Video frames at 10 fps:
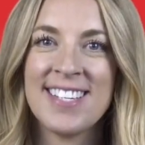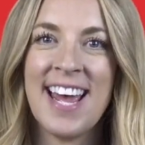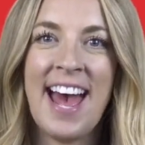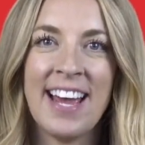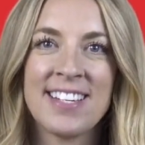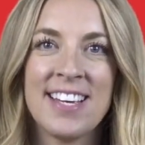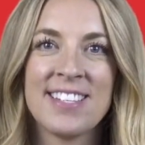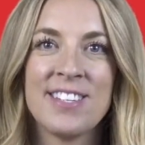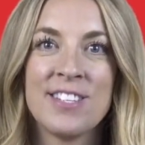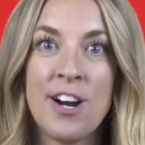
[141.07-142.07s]
to act
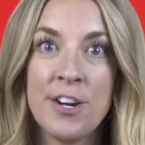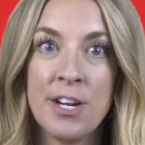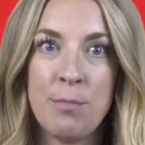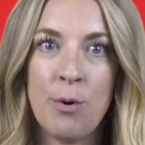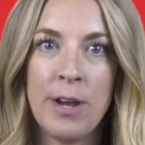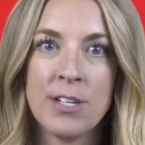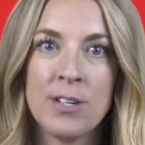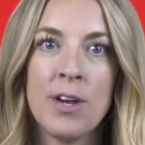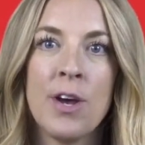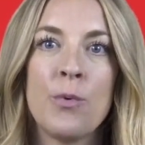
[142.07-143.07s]
as a starting point
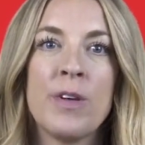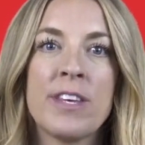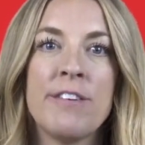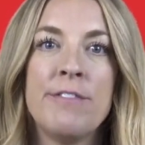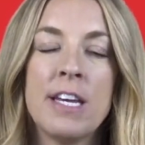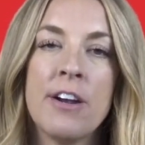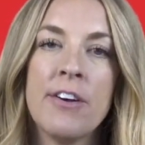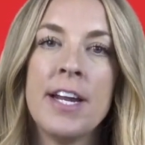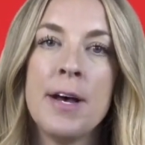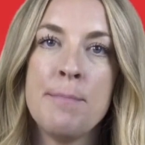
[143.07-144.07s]
with
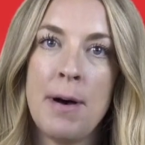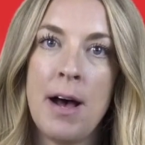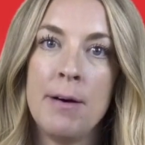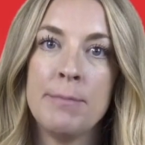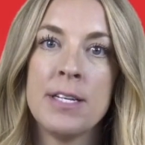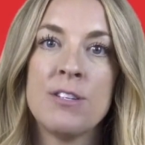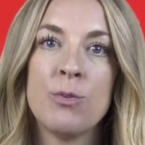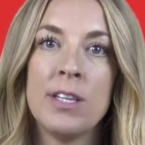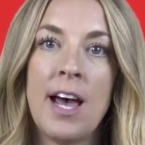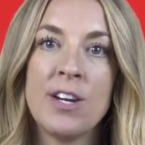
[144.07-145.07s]
configuring a BOM
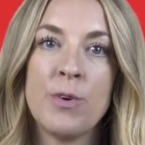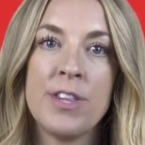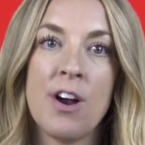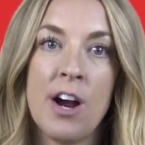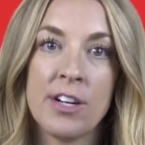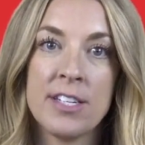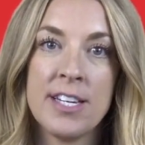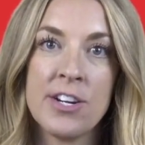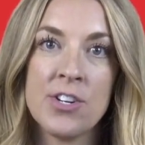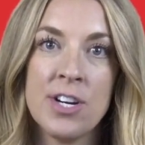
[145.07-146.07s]
to align with your
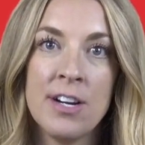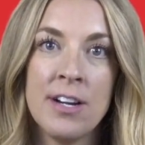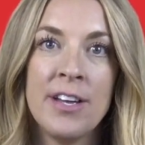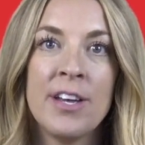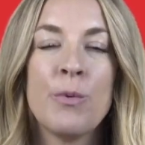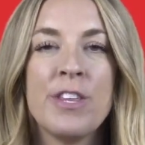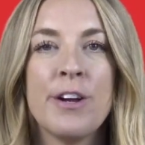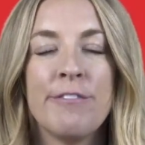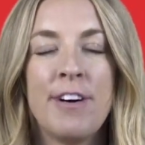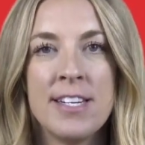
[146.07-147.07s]
architecture with
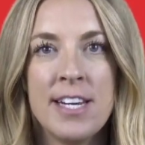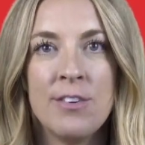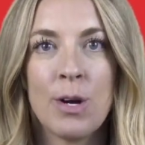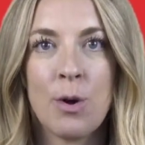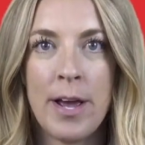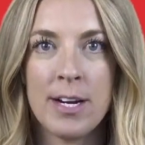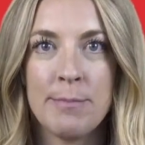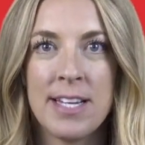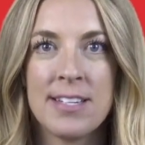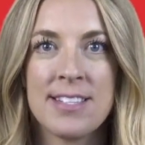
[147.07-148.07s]
your funding
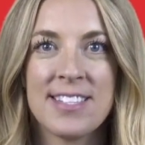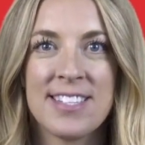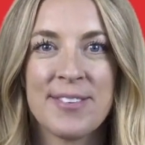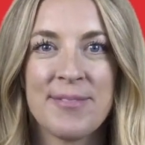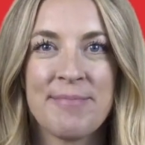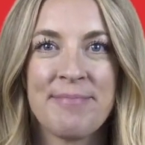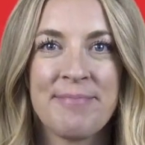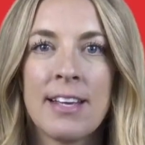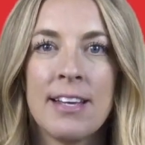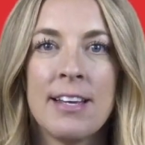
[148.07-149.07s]
requirements.
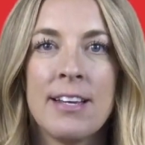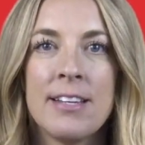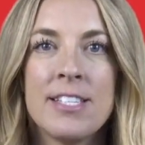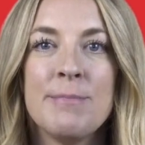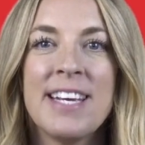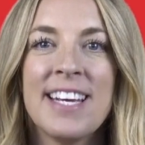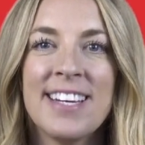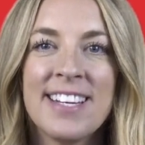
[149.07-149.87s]
To begin